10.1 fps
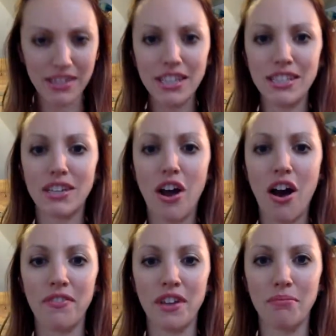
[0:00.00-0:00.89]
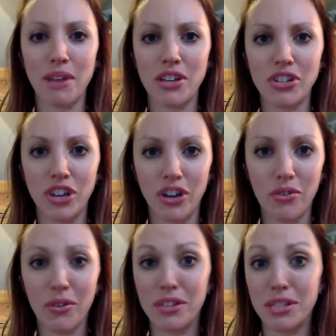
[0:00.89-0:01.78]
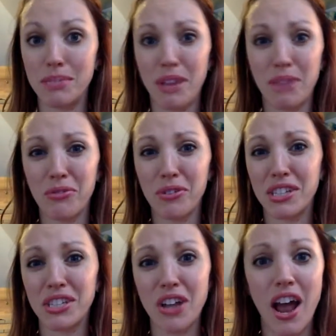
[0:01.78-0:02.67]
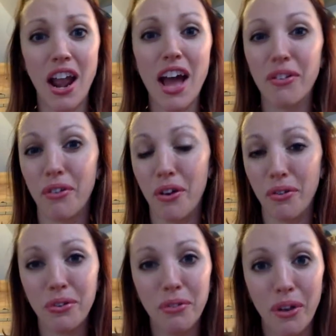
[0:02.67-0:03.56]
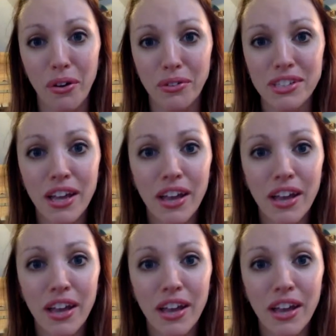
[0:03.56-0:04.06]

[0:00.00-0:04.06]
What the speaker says: That is coffee on my shirt, or it's spit up, or it's snot. I don't know. Who knows?